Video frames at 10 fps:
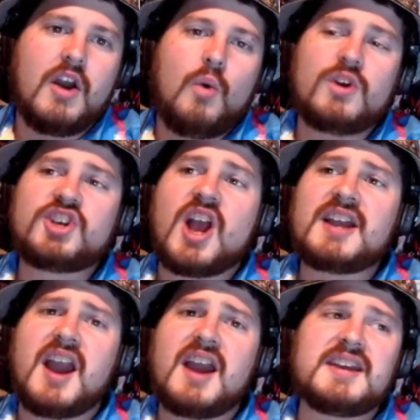Which I
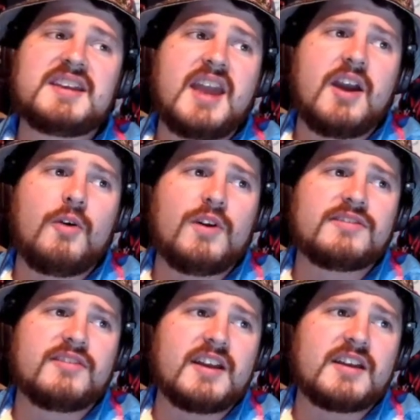kind of get
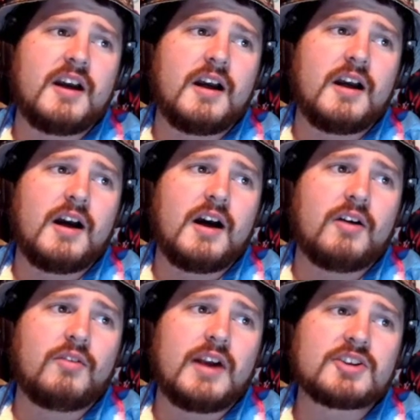with like uh,
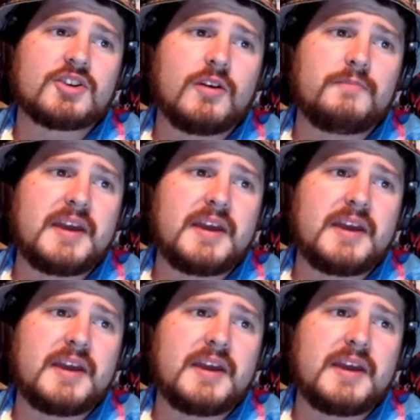Elektra.